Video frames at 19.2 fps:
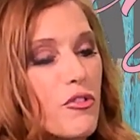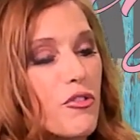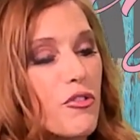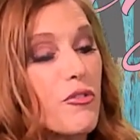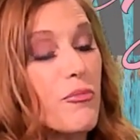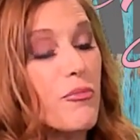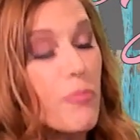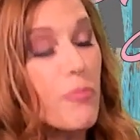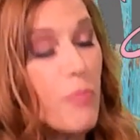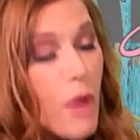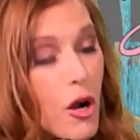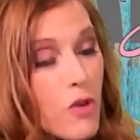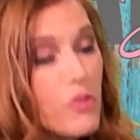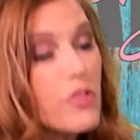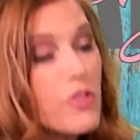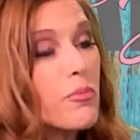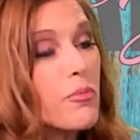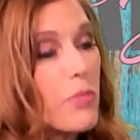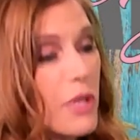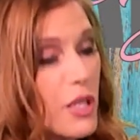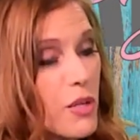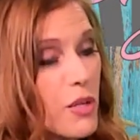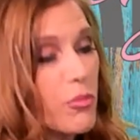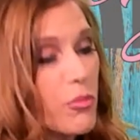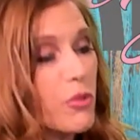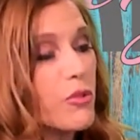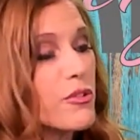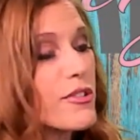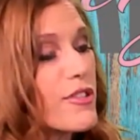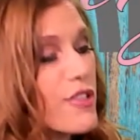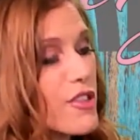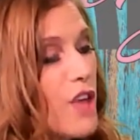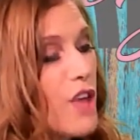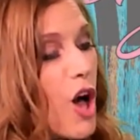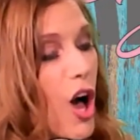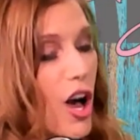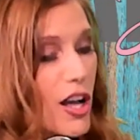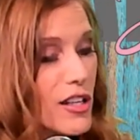most people's
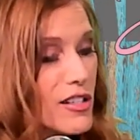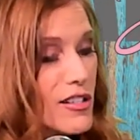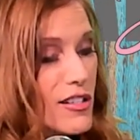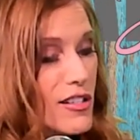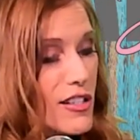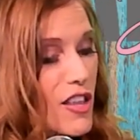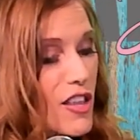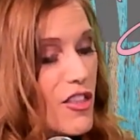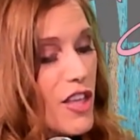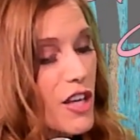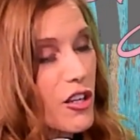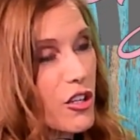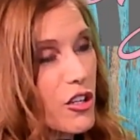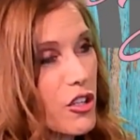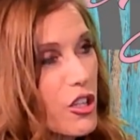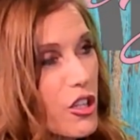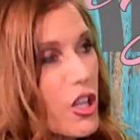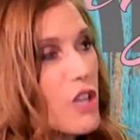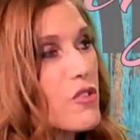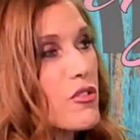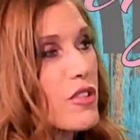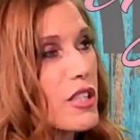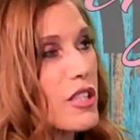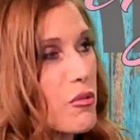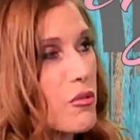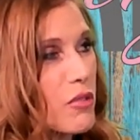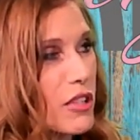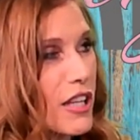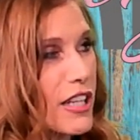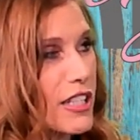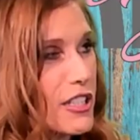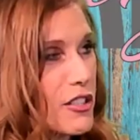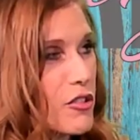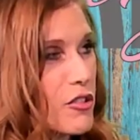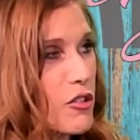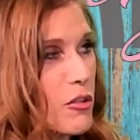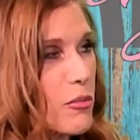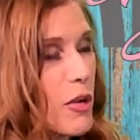thoughts that are closely
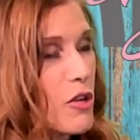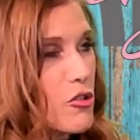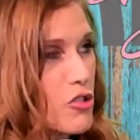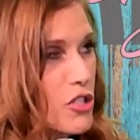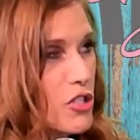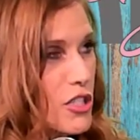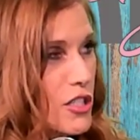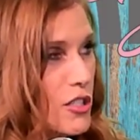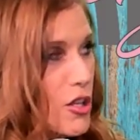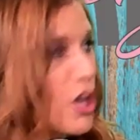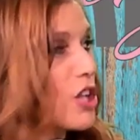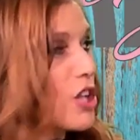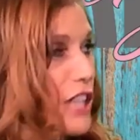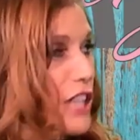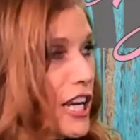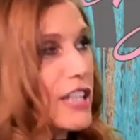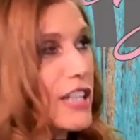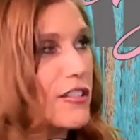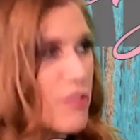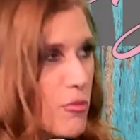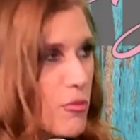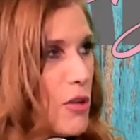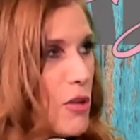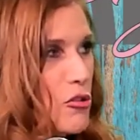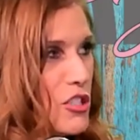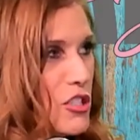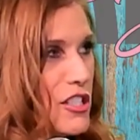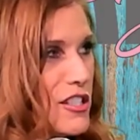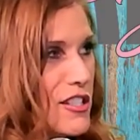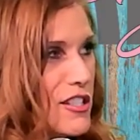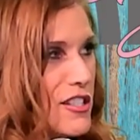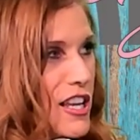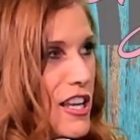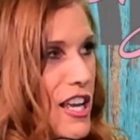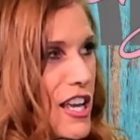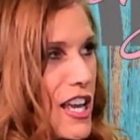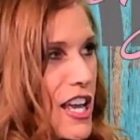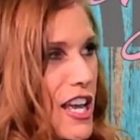related to emotion are negative emotions.
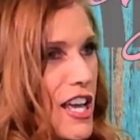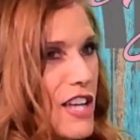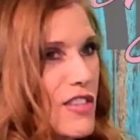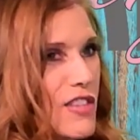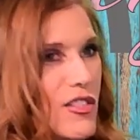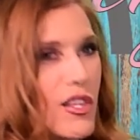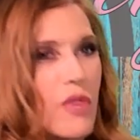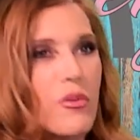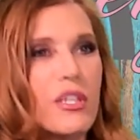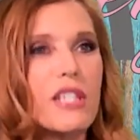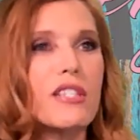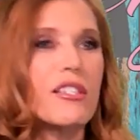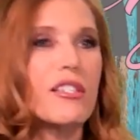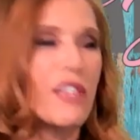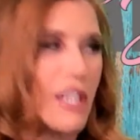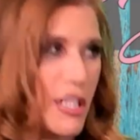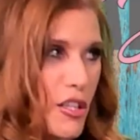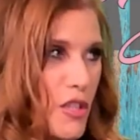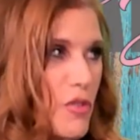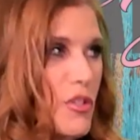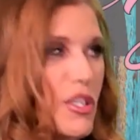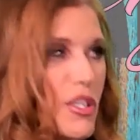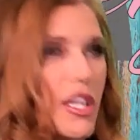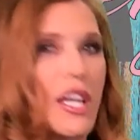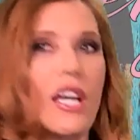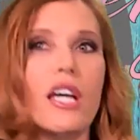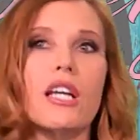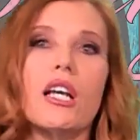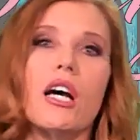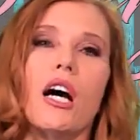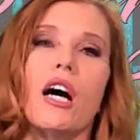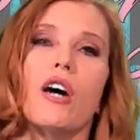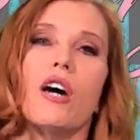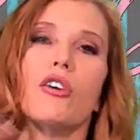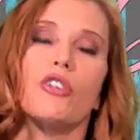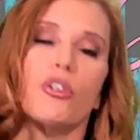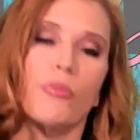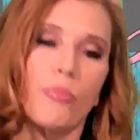So it's like you said,
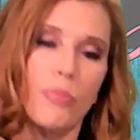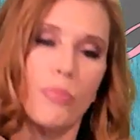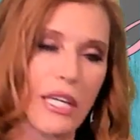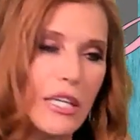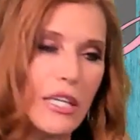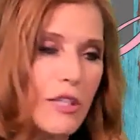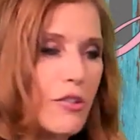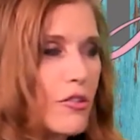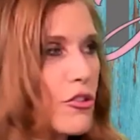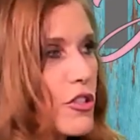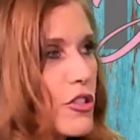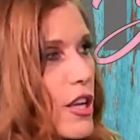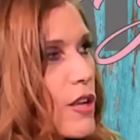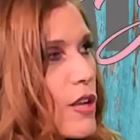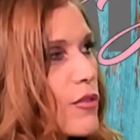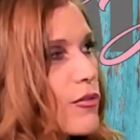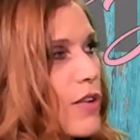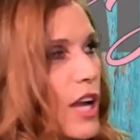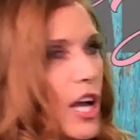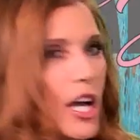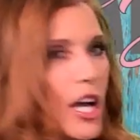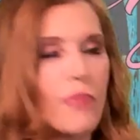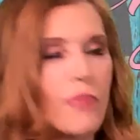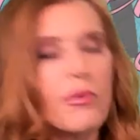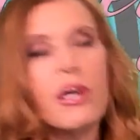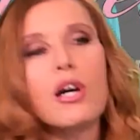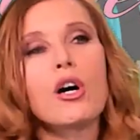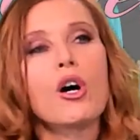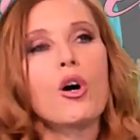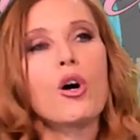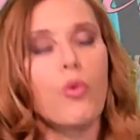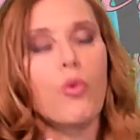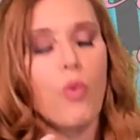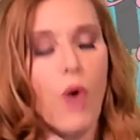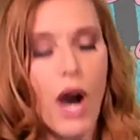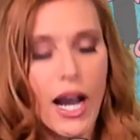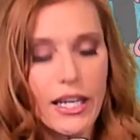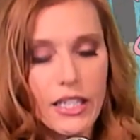oh, you're beating yourself up.
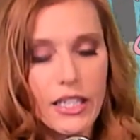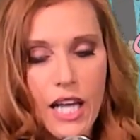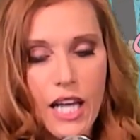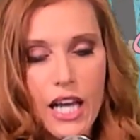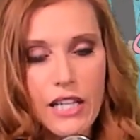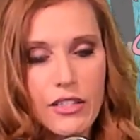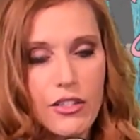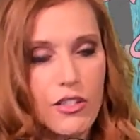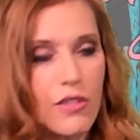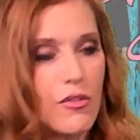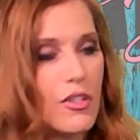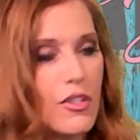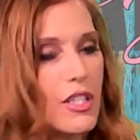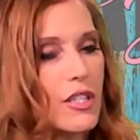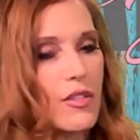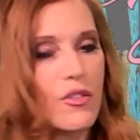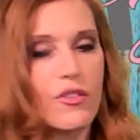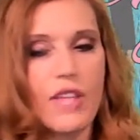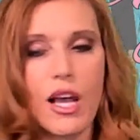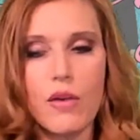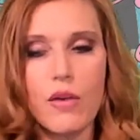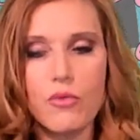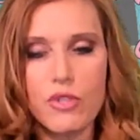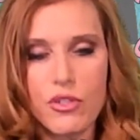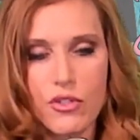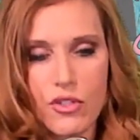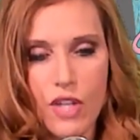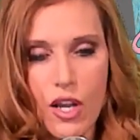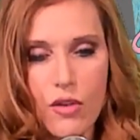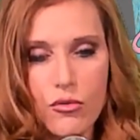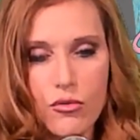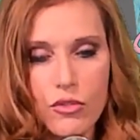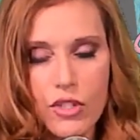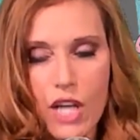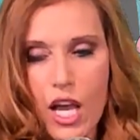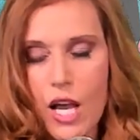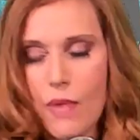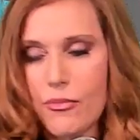Why did I do this? That was so
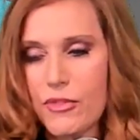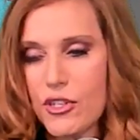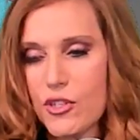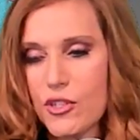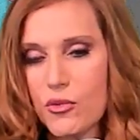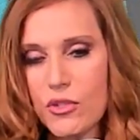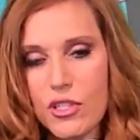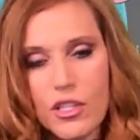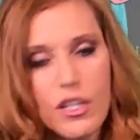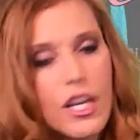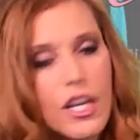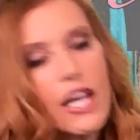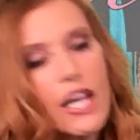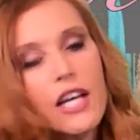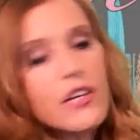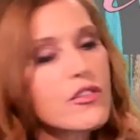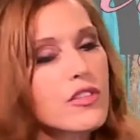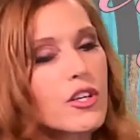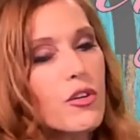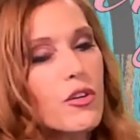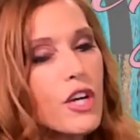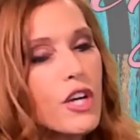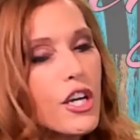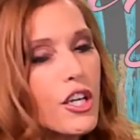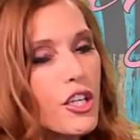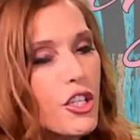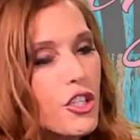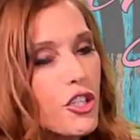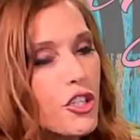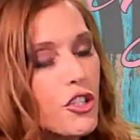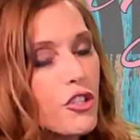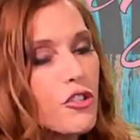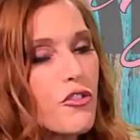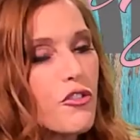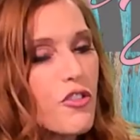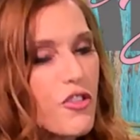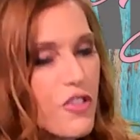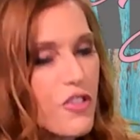dumb. So
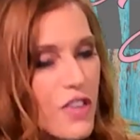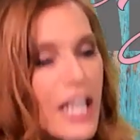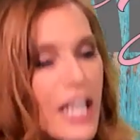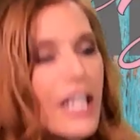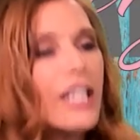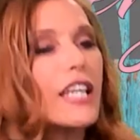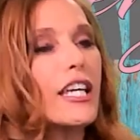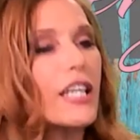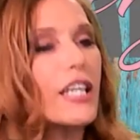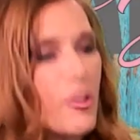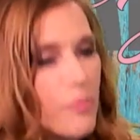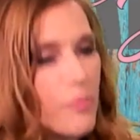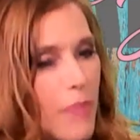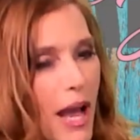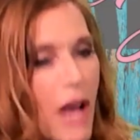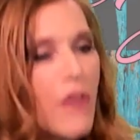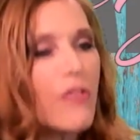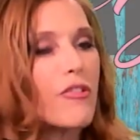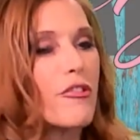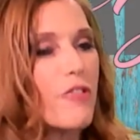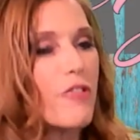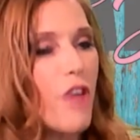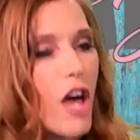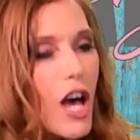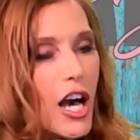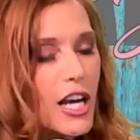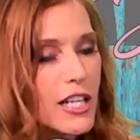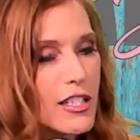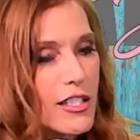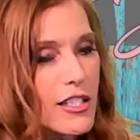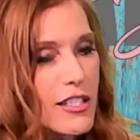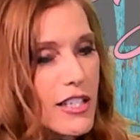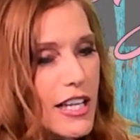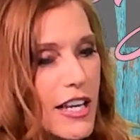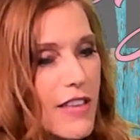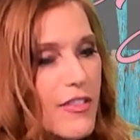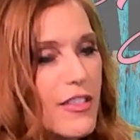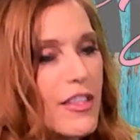you're thinking about
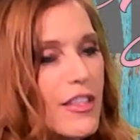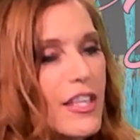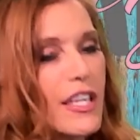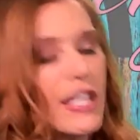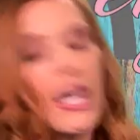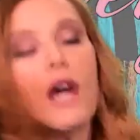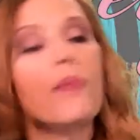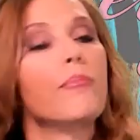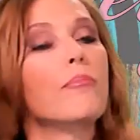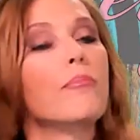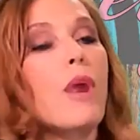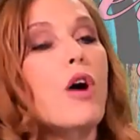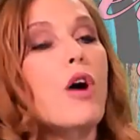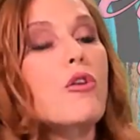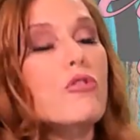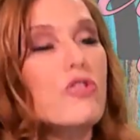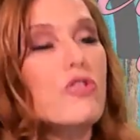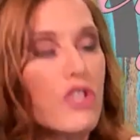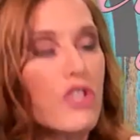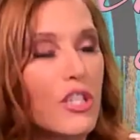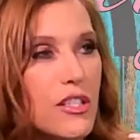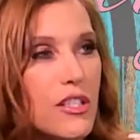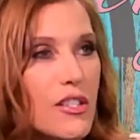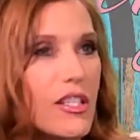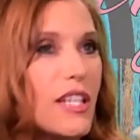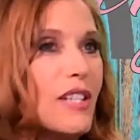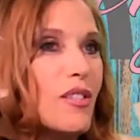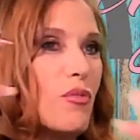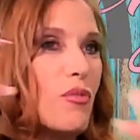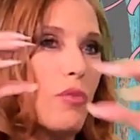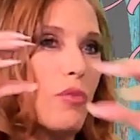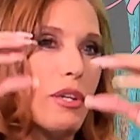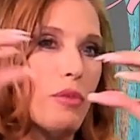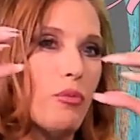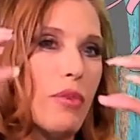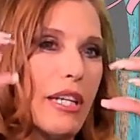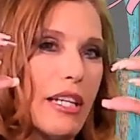thoughts and the emotions. It's when